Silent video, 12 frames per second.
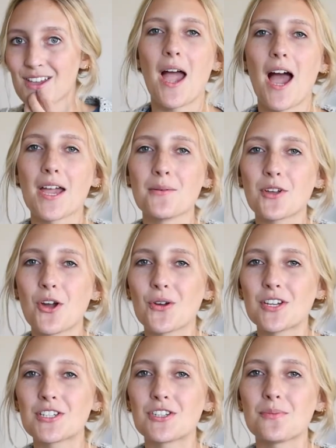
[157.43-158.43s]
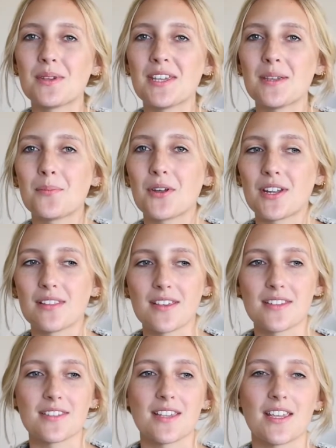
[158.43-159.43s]
I'm going to be putting
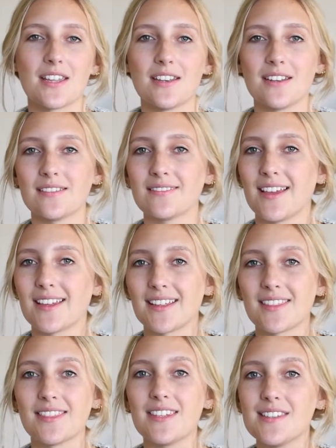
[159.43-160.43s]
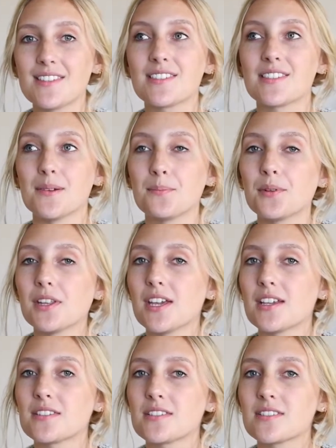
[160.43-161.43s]
this in like the
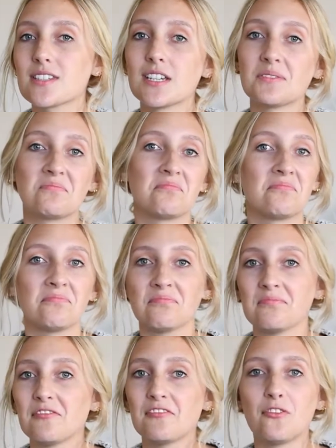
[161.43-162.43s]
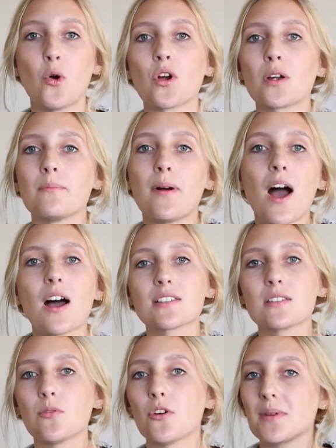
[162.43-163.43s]
simplest form
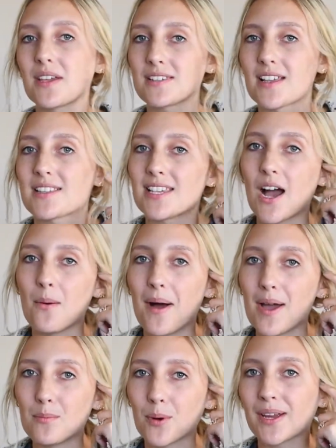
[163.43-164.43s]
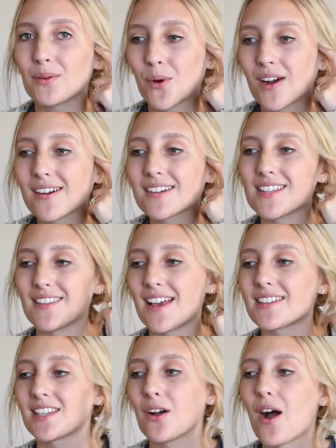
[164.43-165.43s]
possible because that's how my brain works and
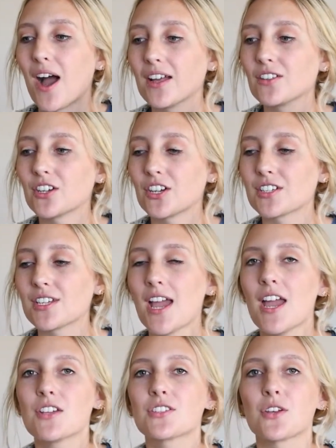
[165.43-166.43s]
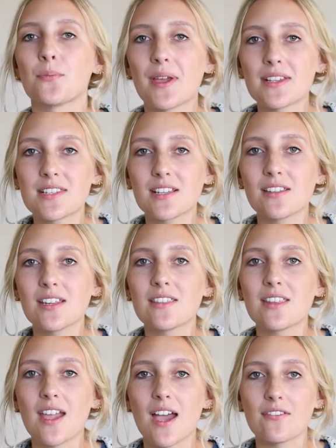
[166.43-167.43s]
that's how I learned. So basically
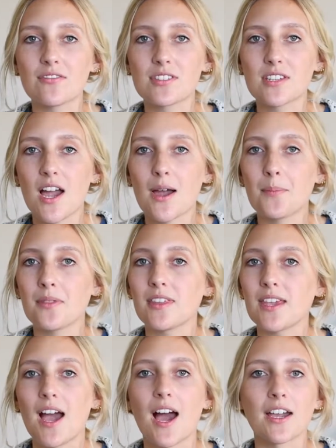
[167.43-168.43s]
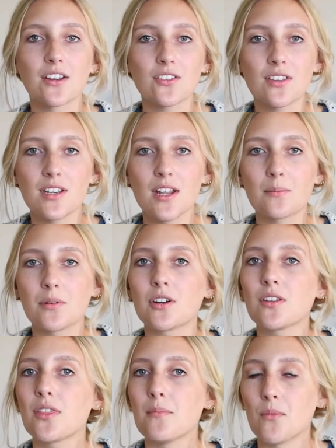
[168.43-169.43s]
the f-stop, the higher the
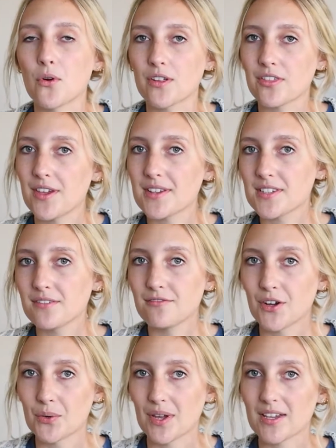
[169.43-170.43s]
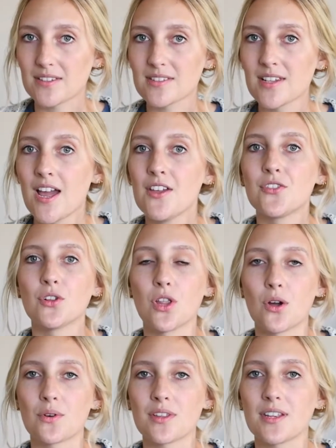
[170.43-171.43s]
number, the more things in focus. The
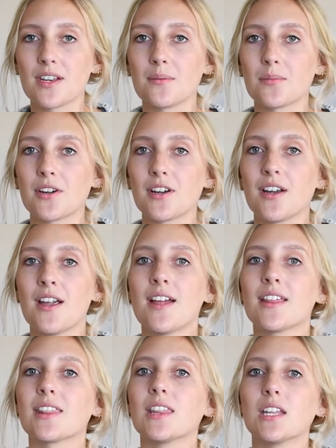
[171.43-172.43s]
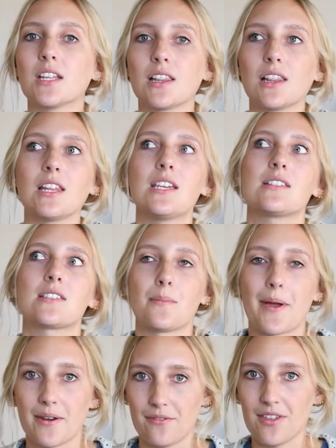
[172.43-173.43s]
lower the number, the least
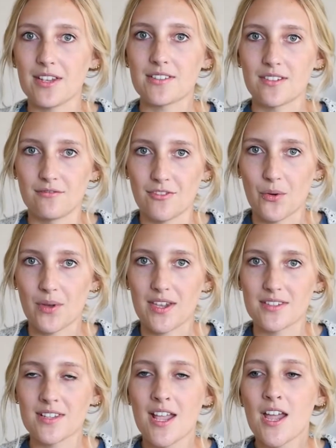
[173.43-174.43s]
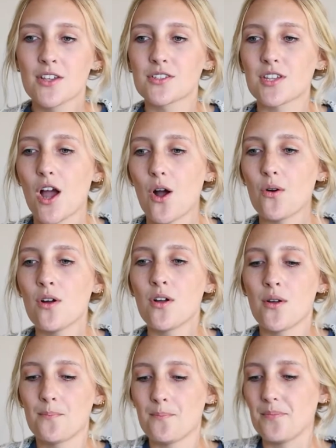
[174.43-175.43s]
amount of things in focus. So
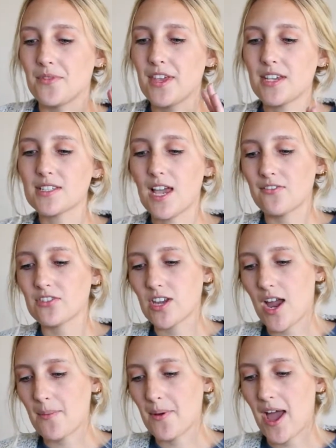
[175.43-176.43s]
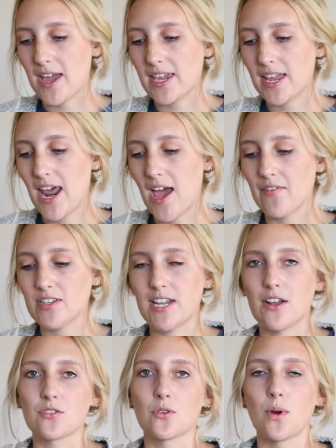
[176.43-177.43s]
this f-stop, I can have it
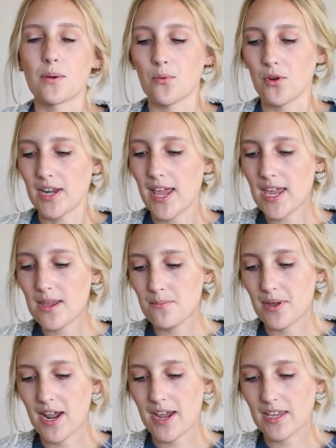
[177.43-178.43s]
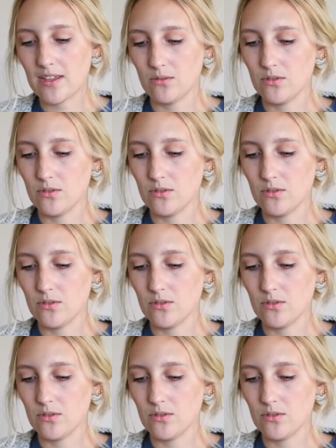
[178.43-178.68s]
down to 1.8, but I